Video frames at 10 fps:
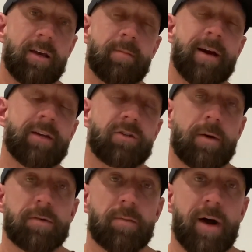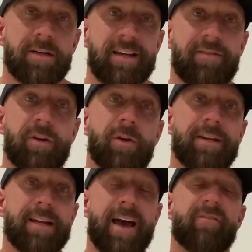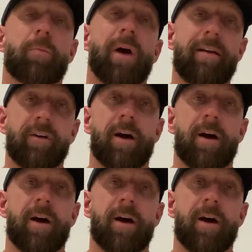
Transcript: in my description box if you need to have a private